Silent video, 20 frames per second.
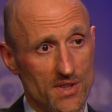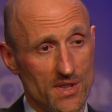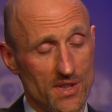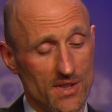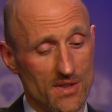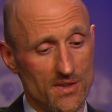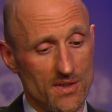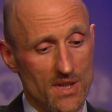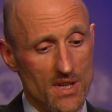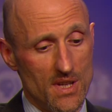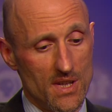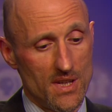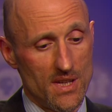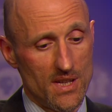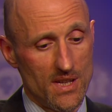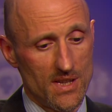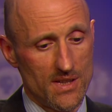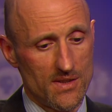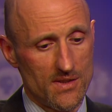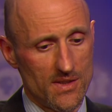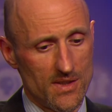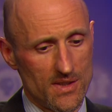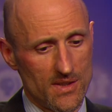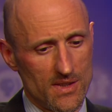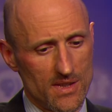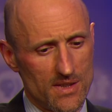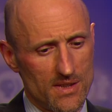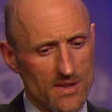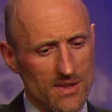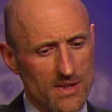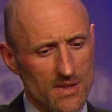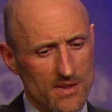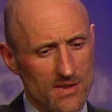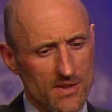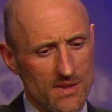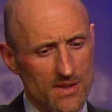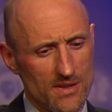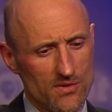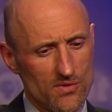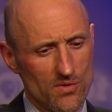is it's a, it,
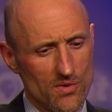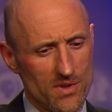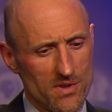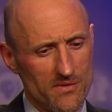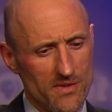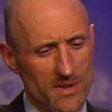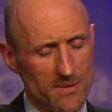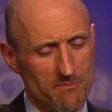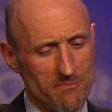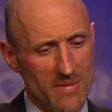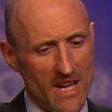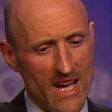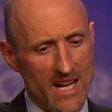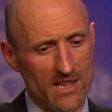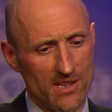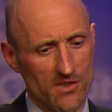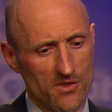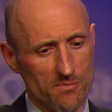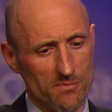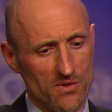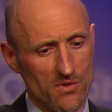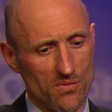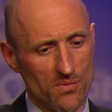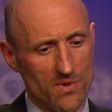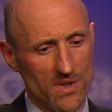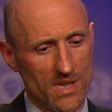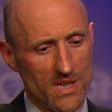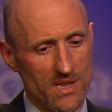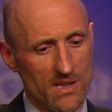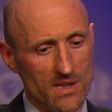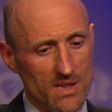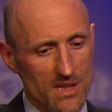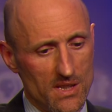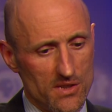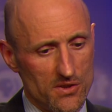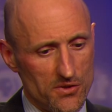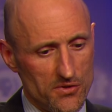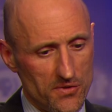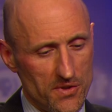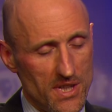it's a sort of a balance between
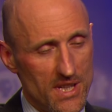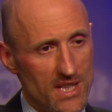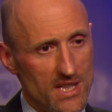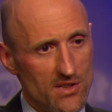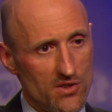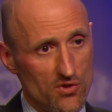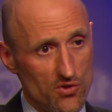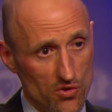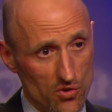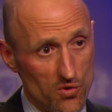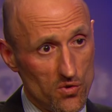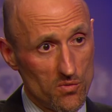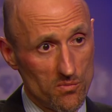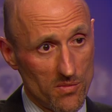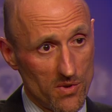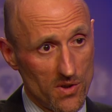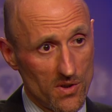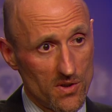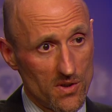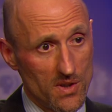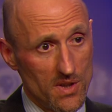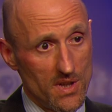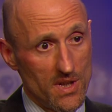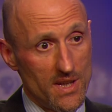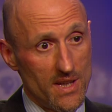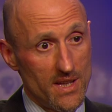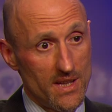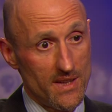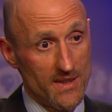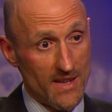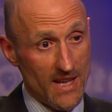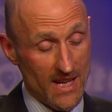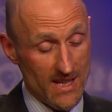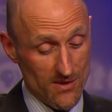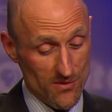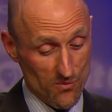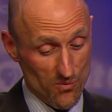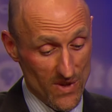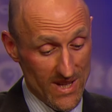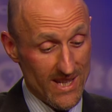treating the tumor
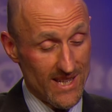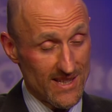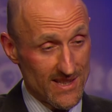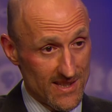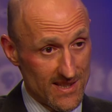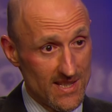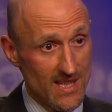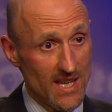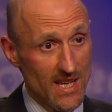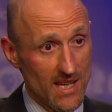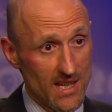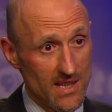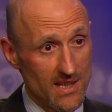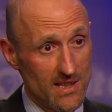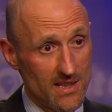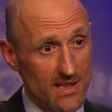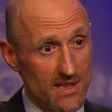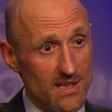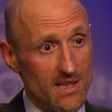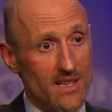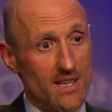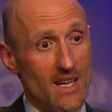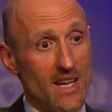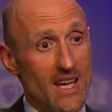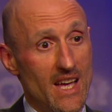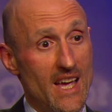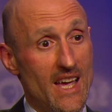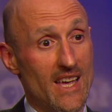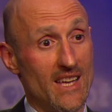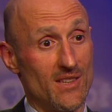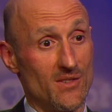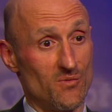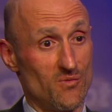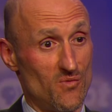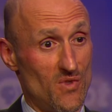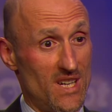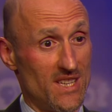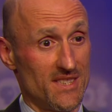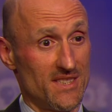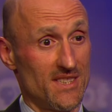that we can see, and
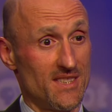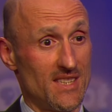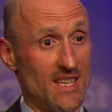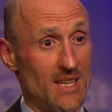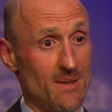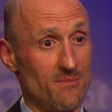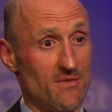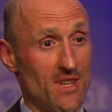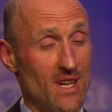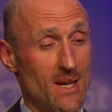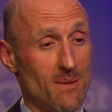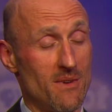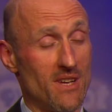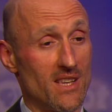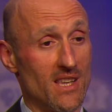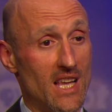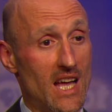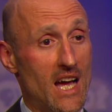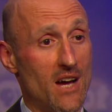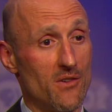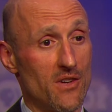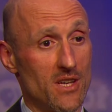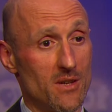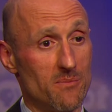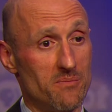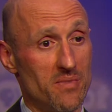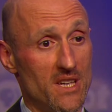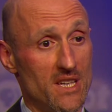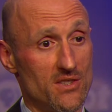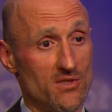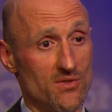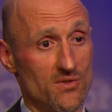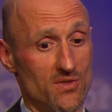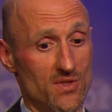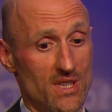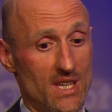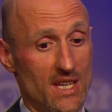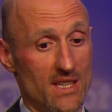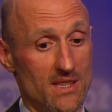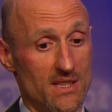while at the same time allowing a patient
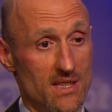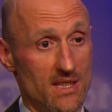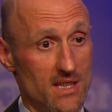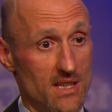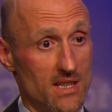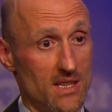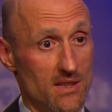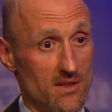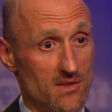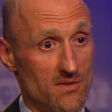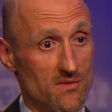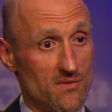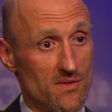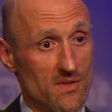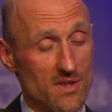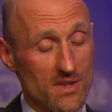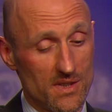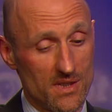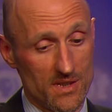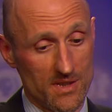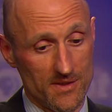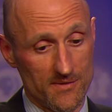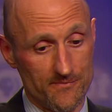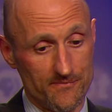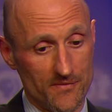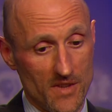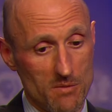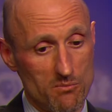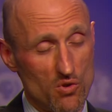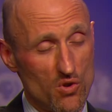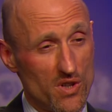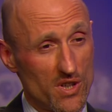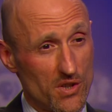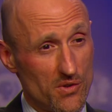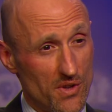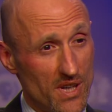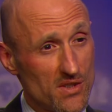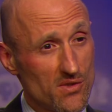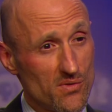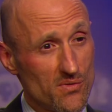to get the um, more
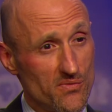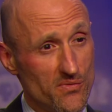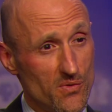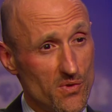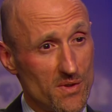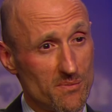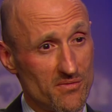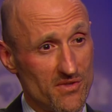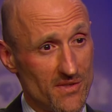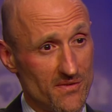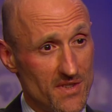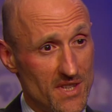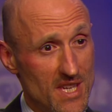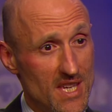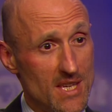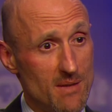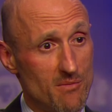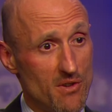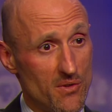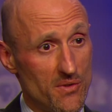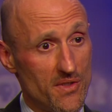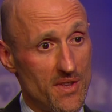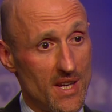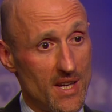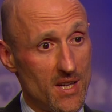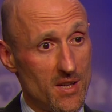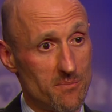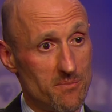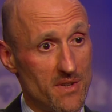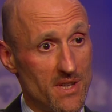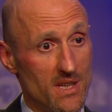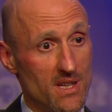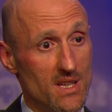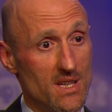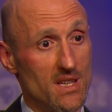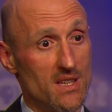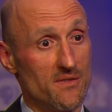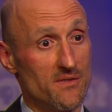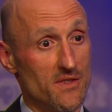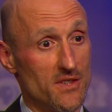aggressive forms of chemotherapy
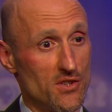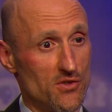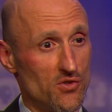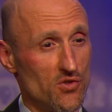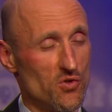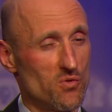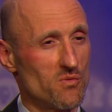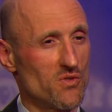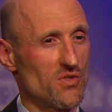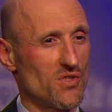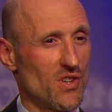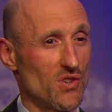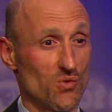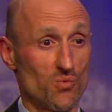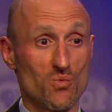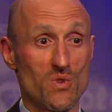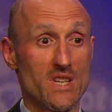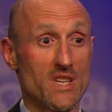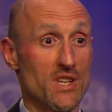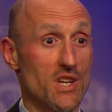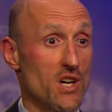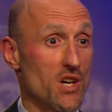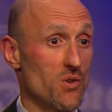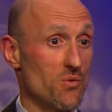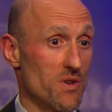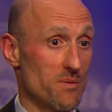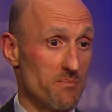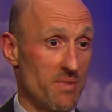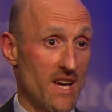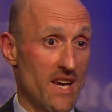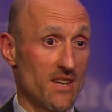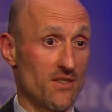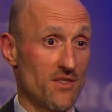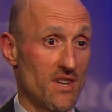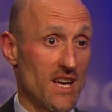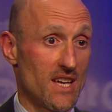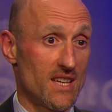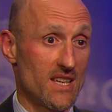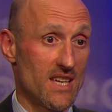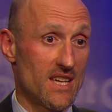for the tumor cells we know with
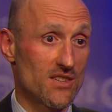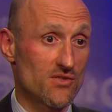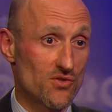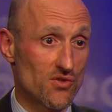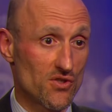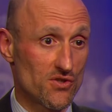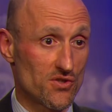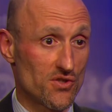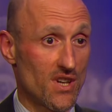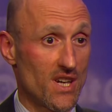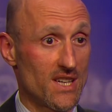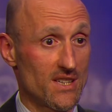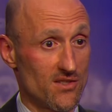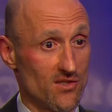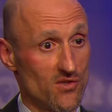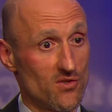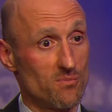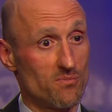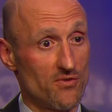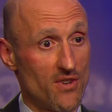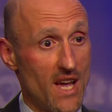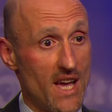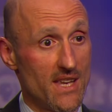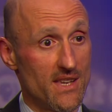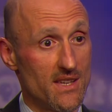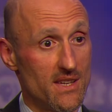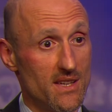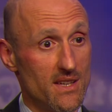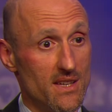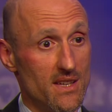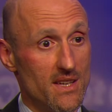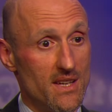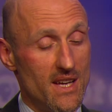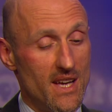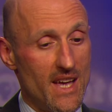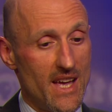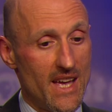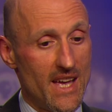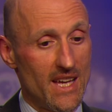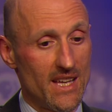pancreatic cancer are trying to spread.
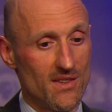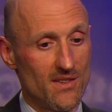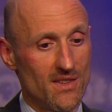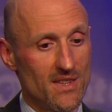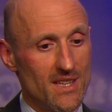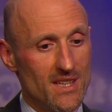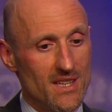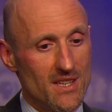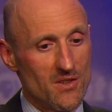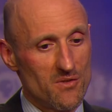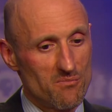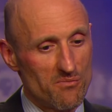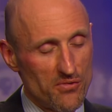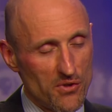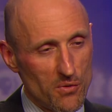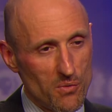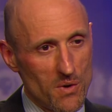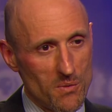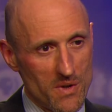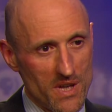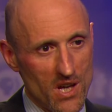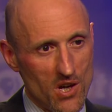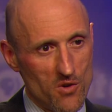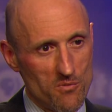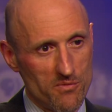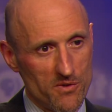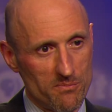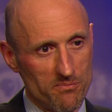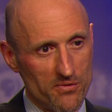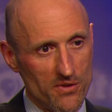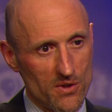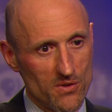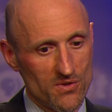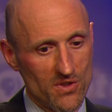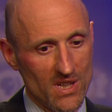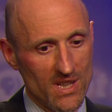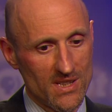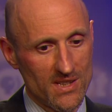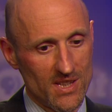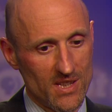And what we hope with
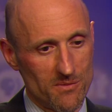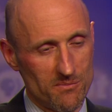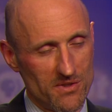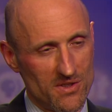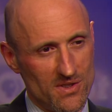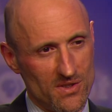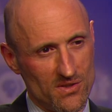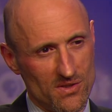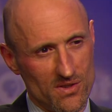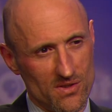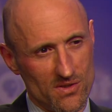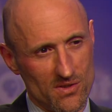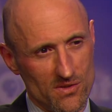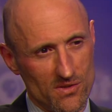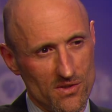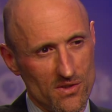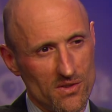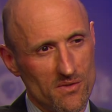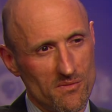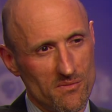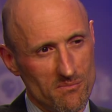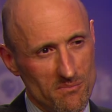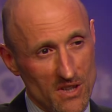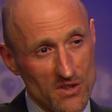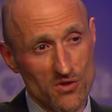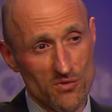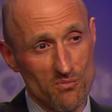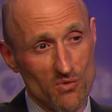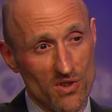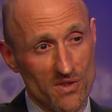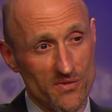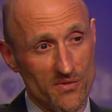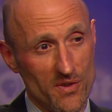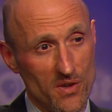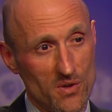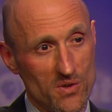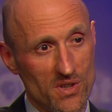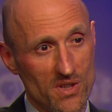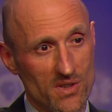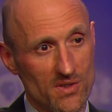proton therapy, since it's much more
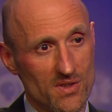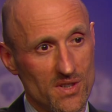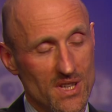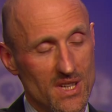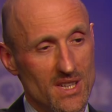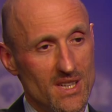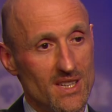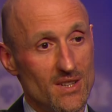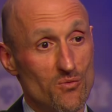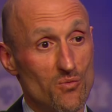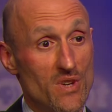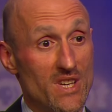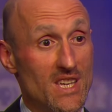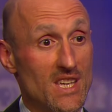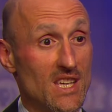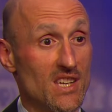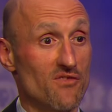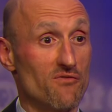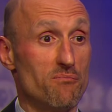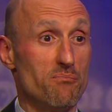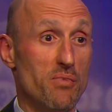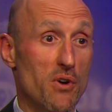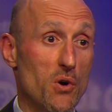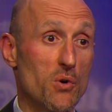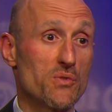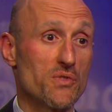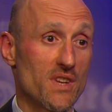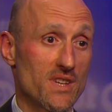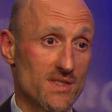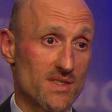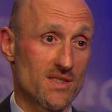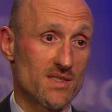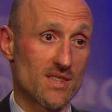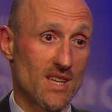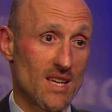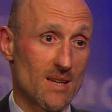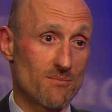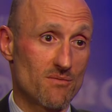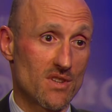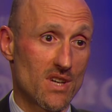focused, we can give both at the
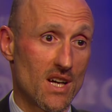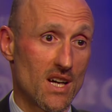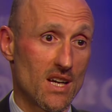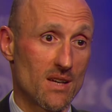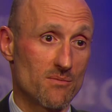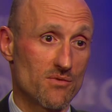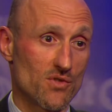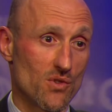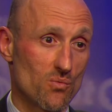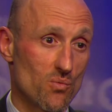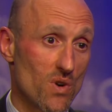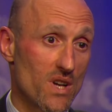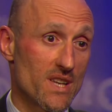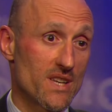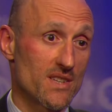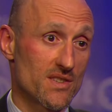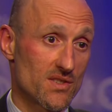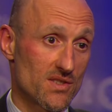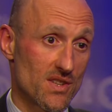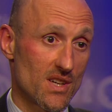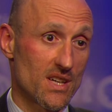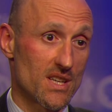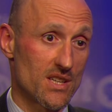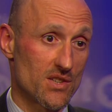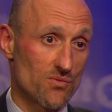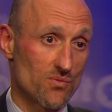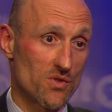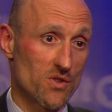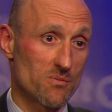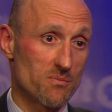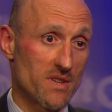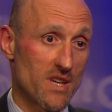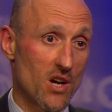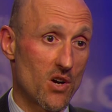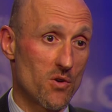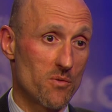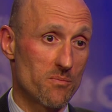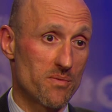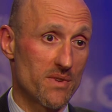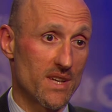same time. So one of the studies we'll be
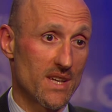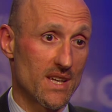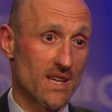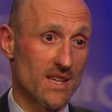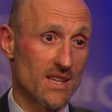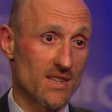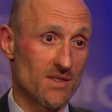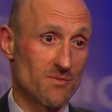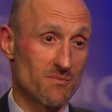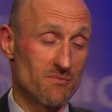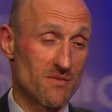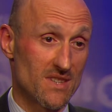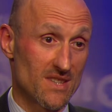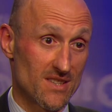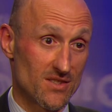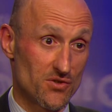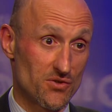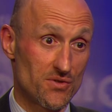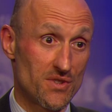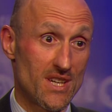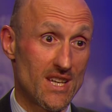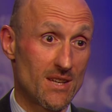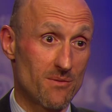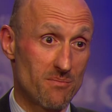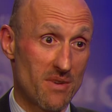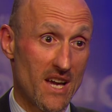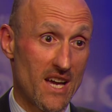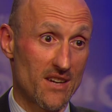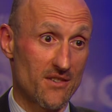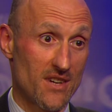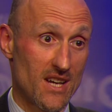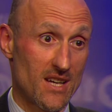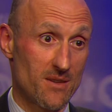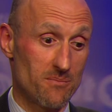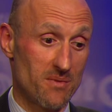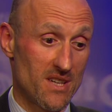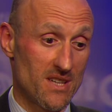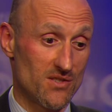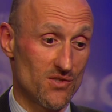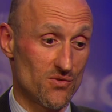opening is treating
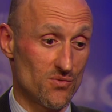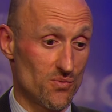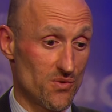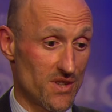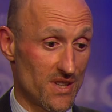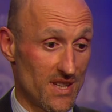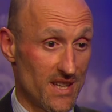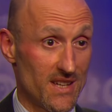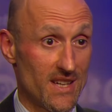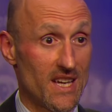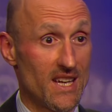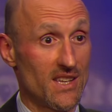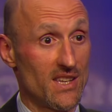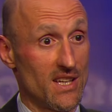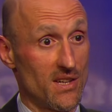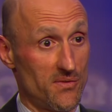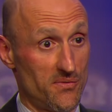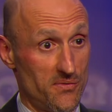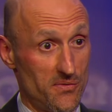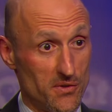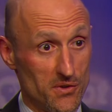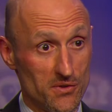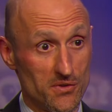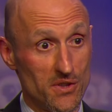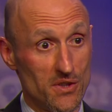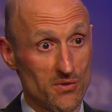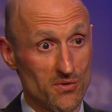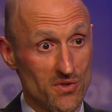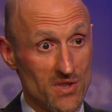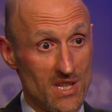pancreatic patients where they're getting their full dose